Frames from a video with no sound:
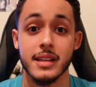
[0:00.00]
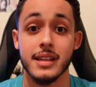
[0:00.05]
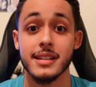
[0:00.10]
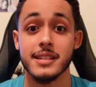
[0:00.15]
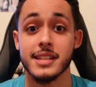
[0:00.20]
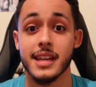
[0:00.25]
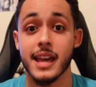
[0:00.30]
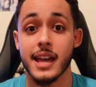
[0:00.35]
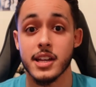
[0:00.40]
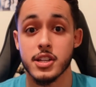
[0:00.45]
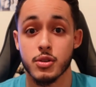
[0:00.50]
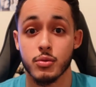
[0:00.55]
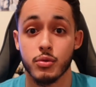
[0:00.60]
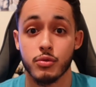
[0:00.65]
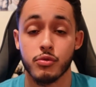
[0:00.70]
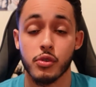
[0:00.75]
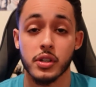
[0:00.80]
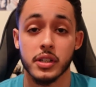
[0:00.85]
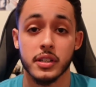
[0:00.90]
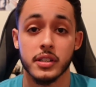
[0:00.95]
in tangent
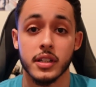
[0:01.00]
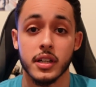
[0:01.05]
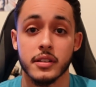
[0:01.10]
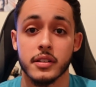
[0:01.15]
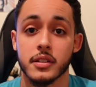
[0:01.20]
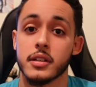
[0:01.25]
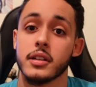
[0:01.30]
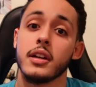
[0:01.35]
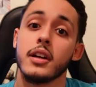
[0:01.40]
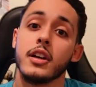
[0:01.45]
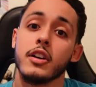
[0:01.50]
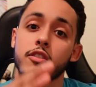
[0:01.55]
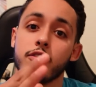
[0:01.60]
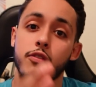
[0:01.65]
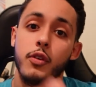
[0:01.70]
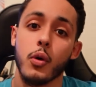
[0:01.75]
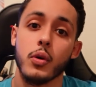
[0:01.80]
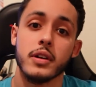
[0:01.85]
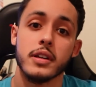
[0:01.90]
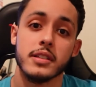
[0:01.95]
with one another,
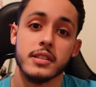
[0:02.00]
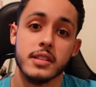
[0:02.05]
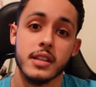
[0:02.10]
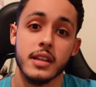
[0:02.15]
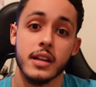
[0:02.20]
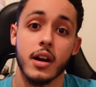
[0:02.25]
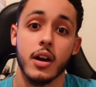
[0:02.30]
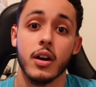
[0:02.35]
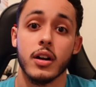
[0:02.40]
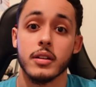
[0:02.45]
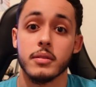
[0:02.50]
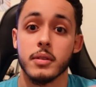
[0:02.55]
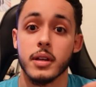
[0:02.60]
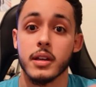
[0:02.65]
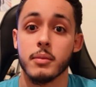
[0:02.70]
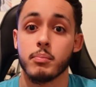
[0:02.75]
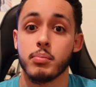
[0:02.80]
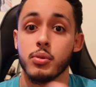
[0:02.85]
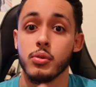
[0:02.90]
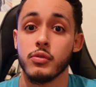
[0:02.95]
focusing on
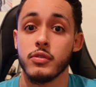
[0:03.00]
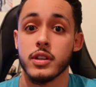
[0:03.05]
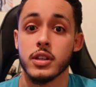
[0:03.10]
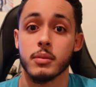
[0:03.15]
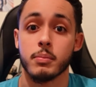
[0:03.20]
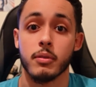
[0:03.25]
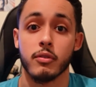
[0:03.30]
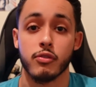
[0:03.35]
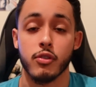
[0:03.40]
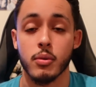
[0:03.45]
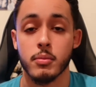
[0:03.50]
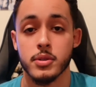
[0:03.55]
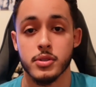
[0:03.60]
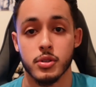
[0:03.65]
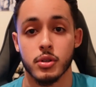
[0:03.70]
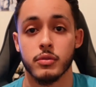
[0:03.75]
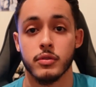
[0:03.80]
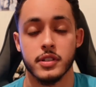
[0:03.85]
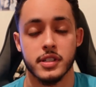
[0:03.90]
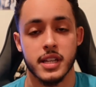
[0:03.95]
improving your performance
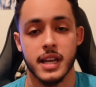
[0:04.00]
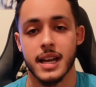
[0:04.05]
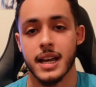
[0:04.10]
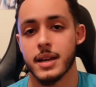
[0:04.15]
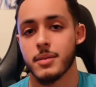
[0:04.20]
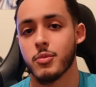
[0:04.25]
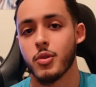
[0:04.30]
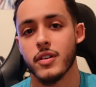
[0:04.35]
over time,